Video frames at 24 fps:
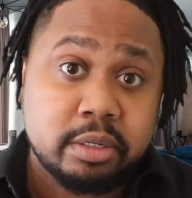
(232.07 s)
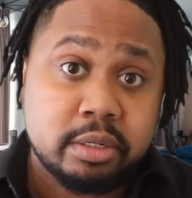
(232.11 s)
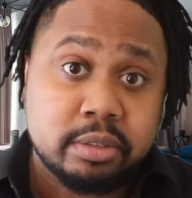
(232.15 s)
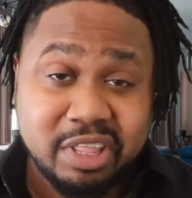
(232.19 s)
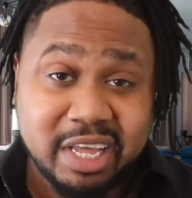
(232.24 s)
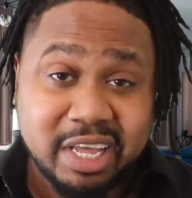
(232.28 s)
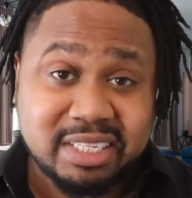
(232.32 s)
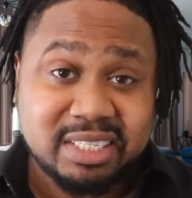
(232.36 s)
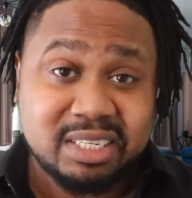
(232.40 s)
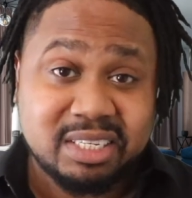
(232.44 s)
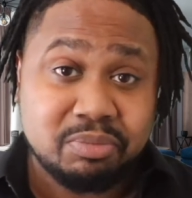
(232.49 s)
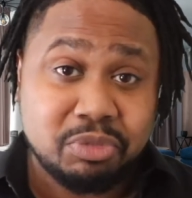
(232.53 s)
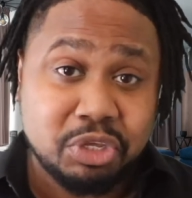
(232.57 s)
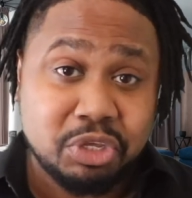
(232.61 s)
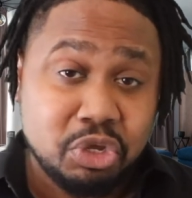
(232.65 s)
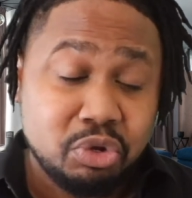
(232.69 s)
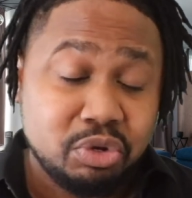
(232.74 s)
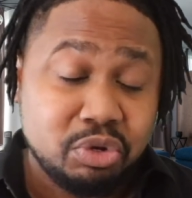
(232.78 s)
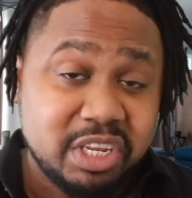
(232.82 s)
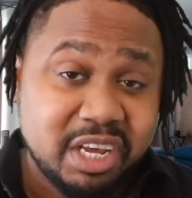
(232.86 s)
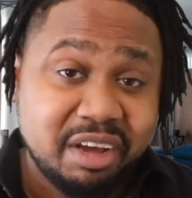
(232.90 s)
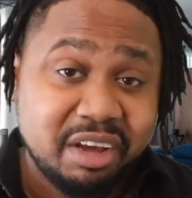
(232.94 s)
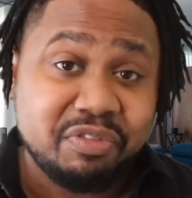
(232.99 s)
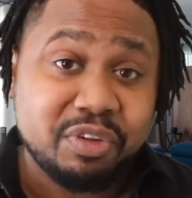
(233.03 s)
So that's something you
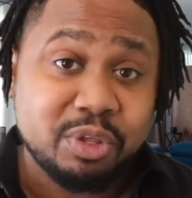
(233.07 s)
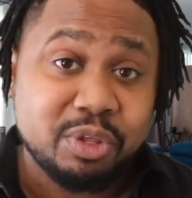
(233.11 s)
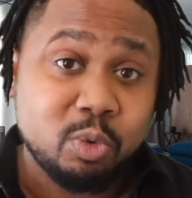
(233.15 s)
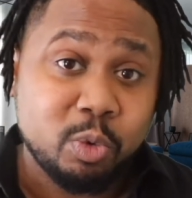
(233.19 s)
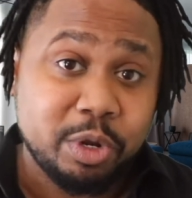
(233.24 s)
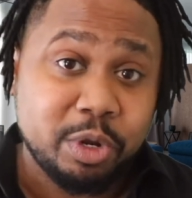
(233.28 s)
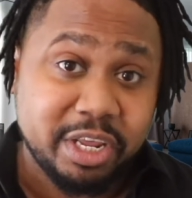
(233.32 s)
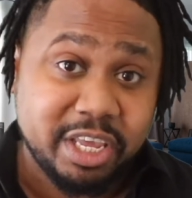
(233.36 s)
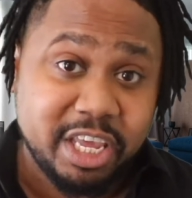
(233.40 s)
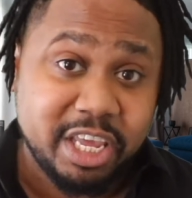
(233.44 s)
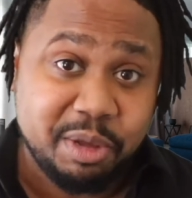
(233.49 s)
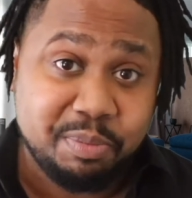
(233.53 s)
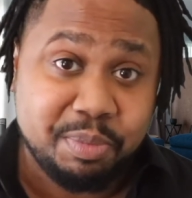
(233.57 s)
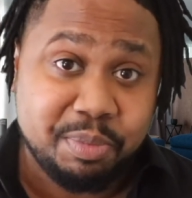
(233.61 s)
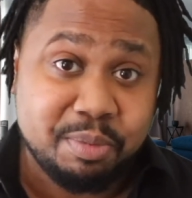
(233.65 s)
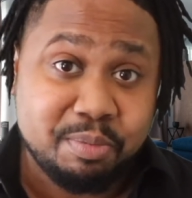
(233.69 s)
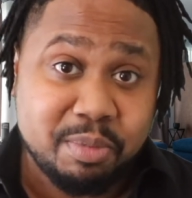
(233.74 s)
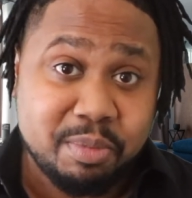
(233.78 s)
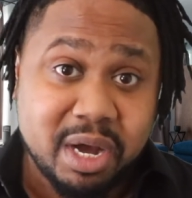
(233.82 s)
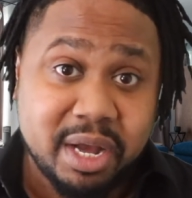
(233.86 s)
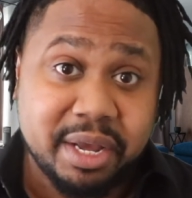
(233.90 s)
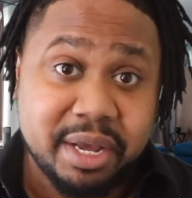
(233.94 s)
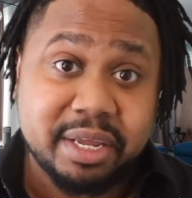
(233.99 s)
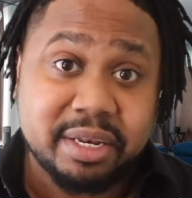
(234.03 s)
definitely want to keep in
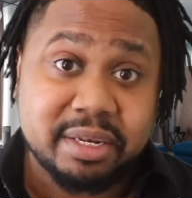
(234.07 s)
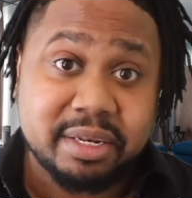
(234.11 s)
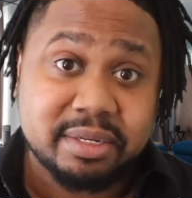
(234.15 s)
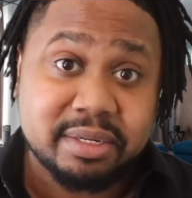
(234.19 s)
mind.